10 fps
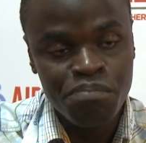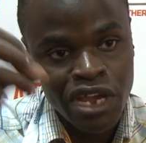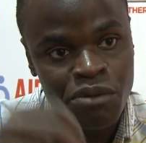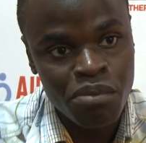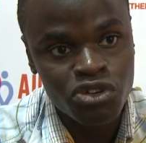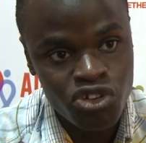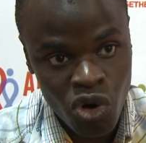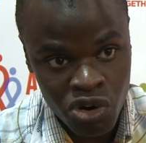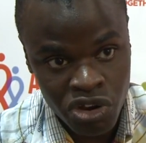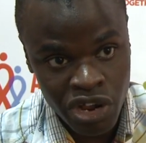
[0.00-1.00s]
being
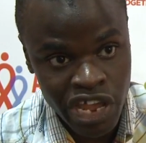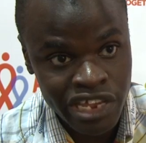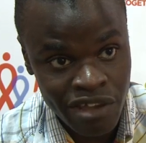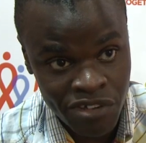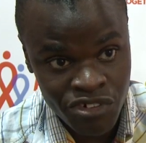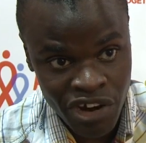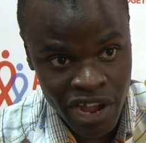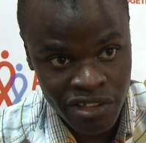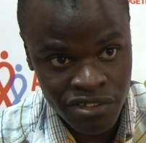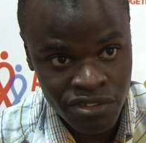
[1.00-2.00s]
put on HIV
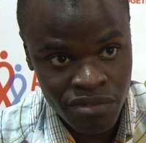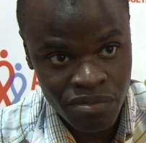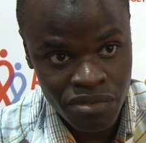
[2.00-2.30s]
drugs.